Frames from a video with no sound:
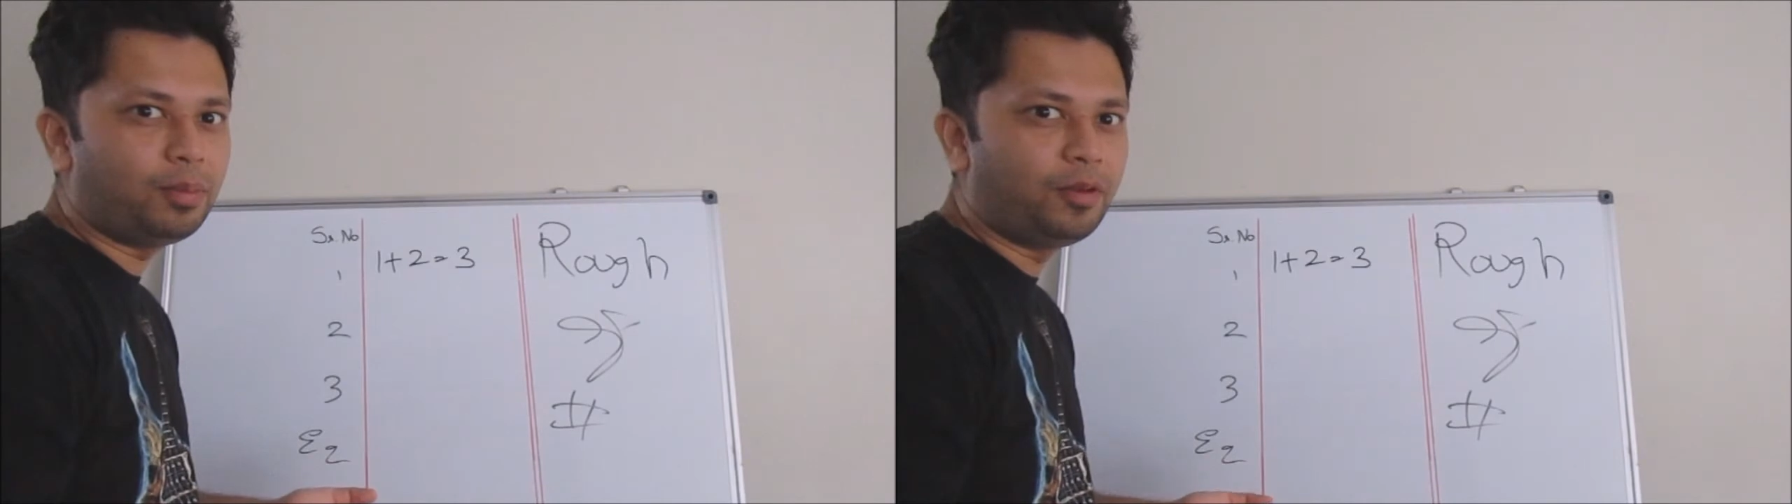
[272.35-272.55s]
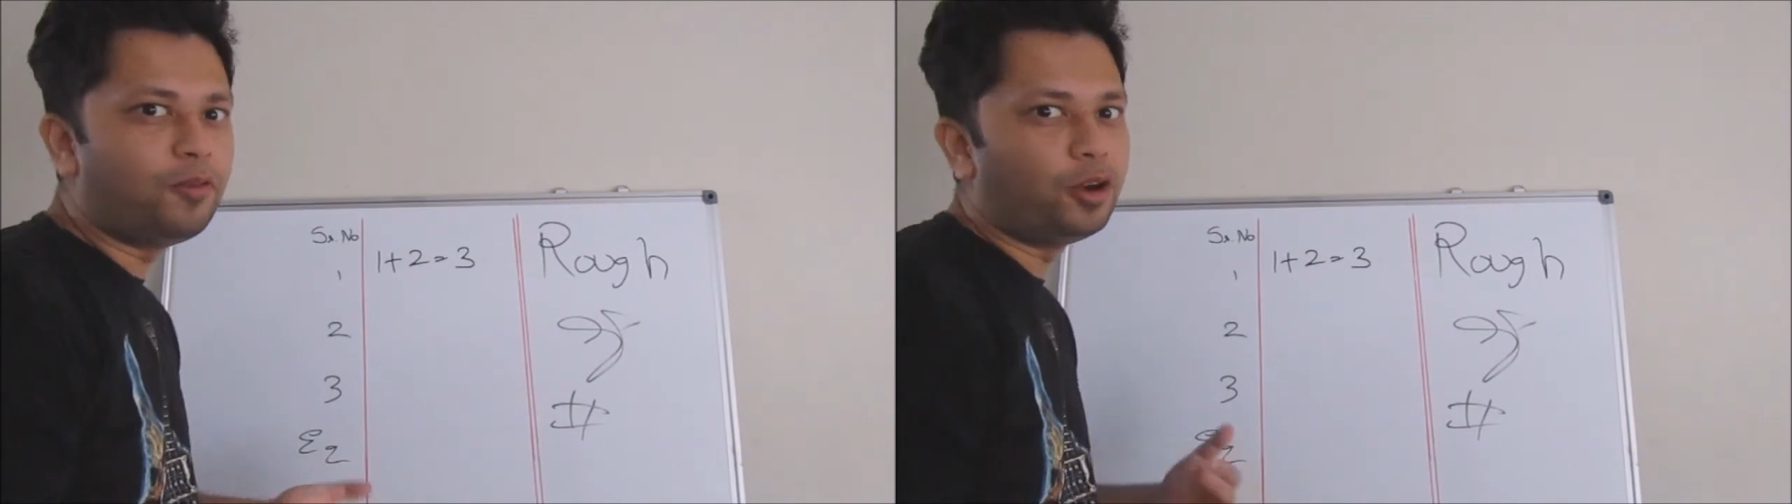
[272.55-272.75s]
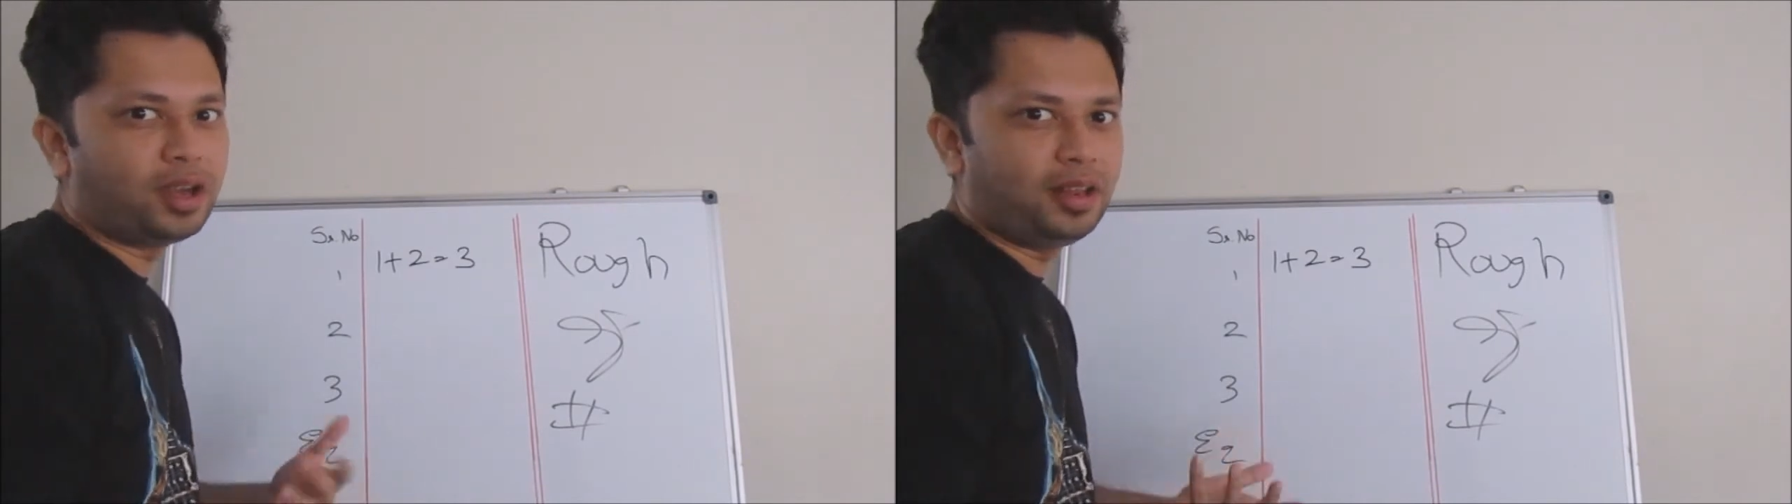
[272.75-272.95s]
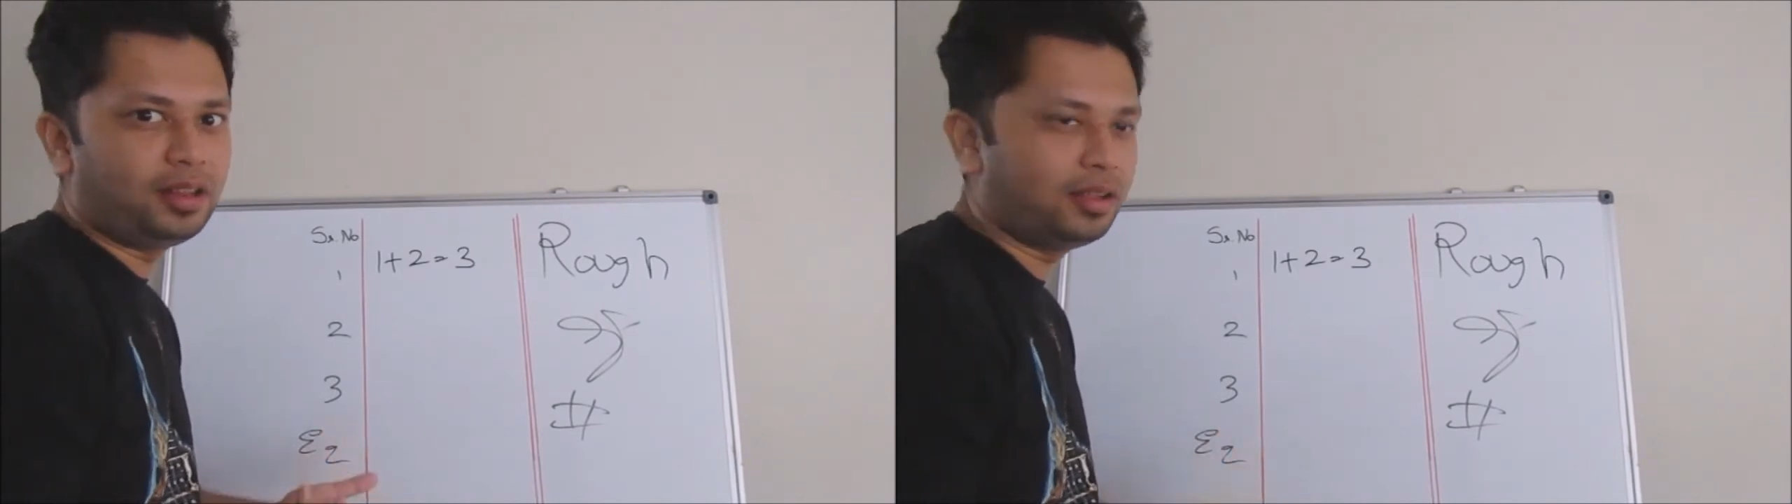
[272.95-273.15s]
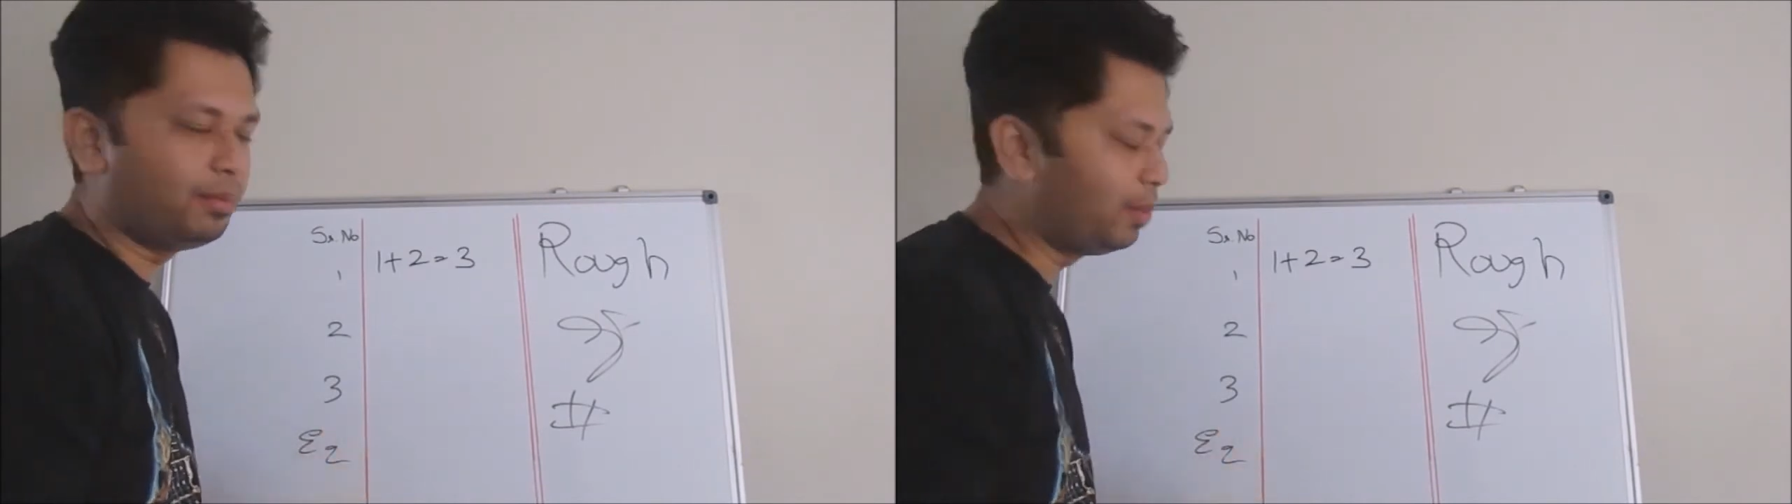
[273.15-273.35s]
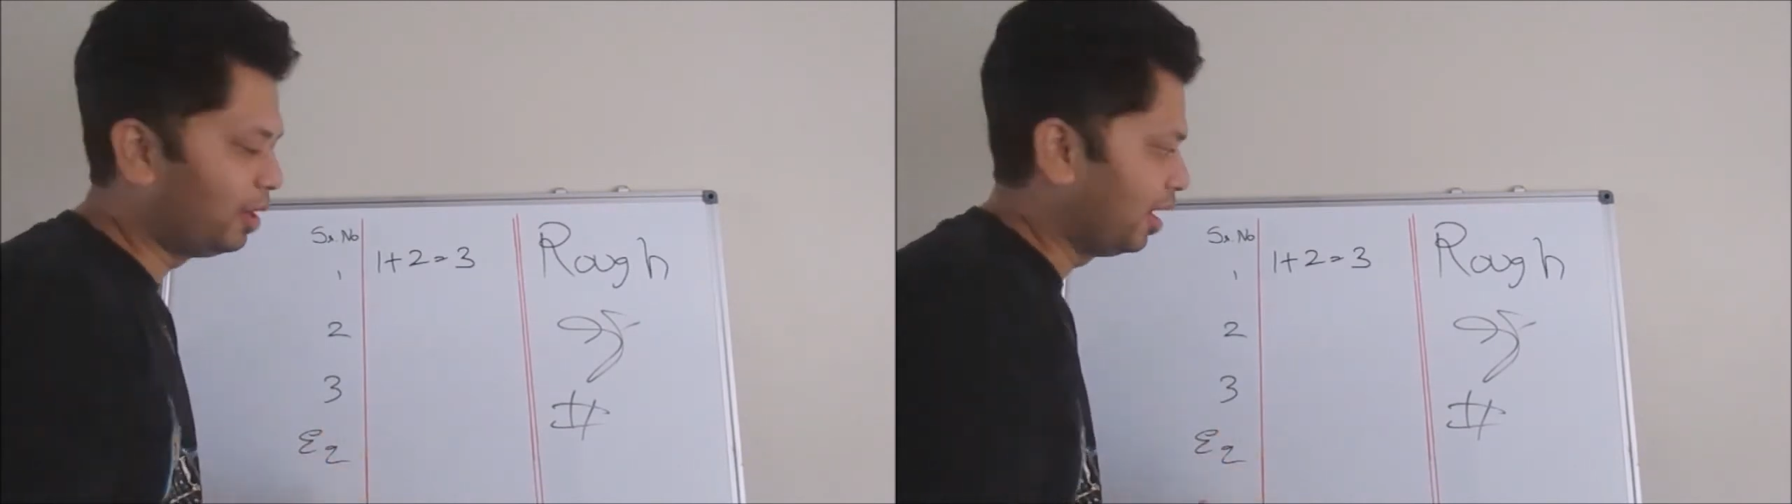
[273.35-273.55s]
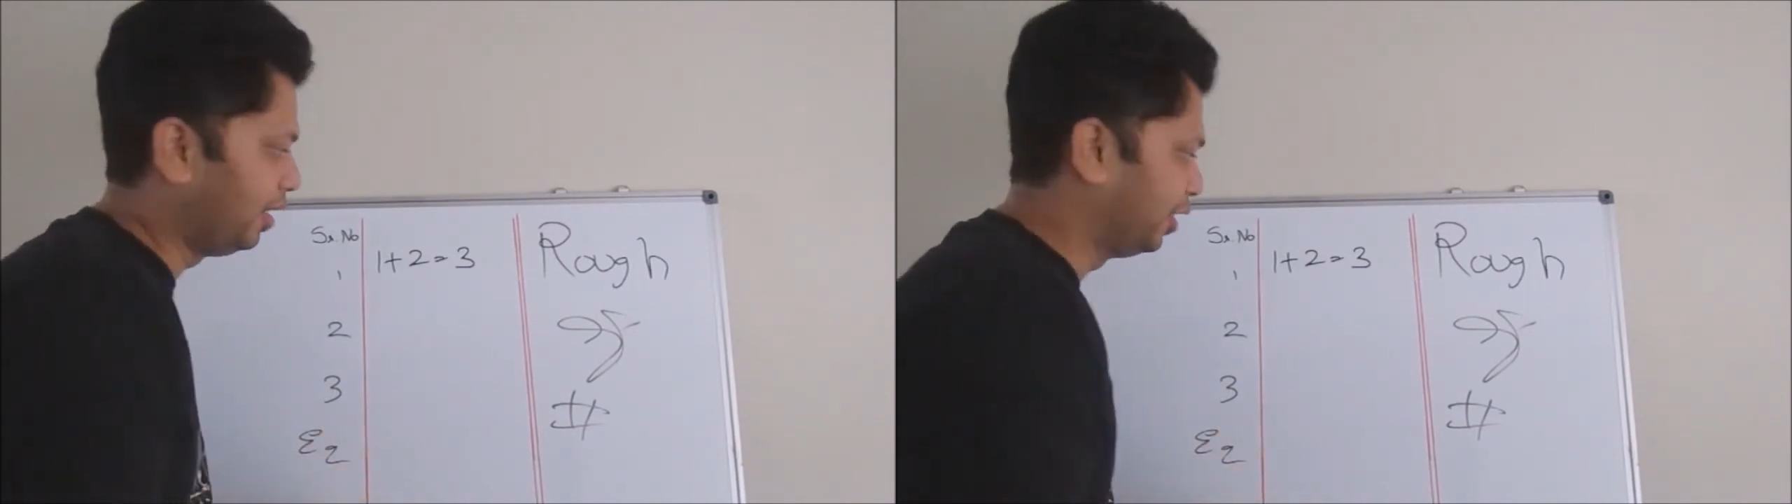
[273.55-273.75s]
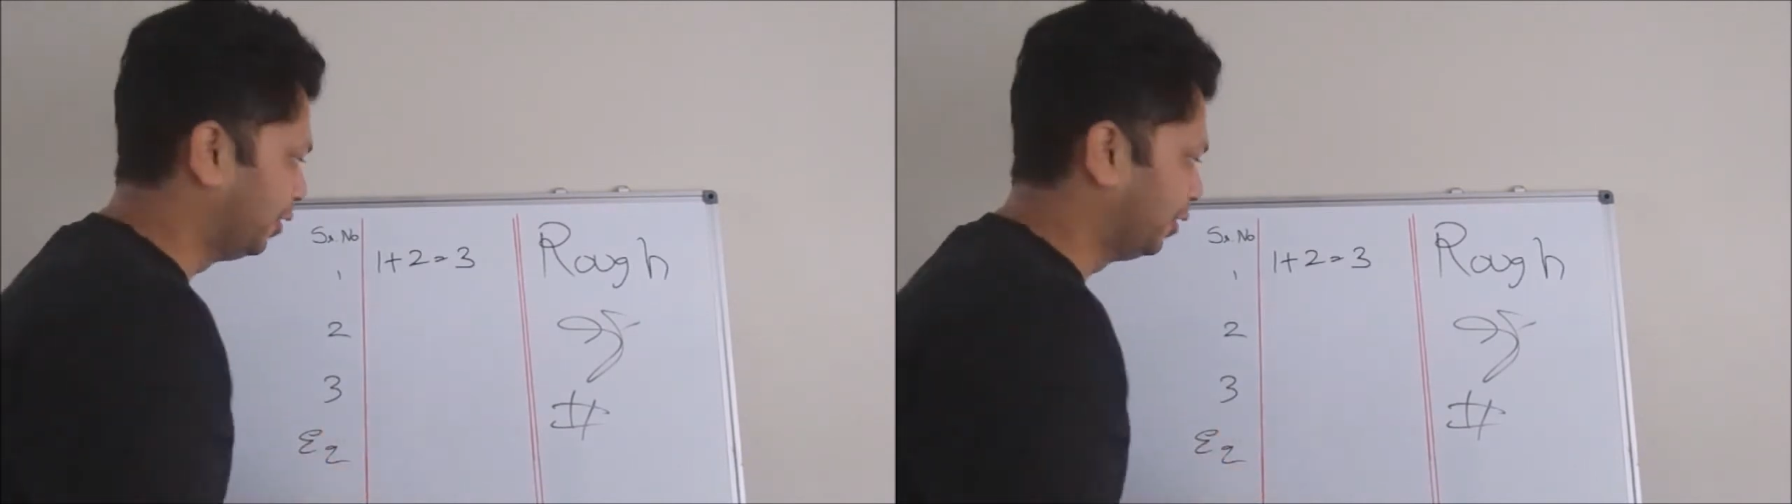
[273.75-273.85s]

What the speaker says: before 10th, maybe 9th.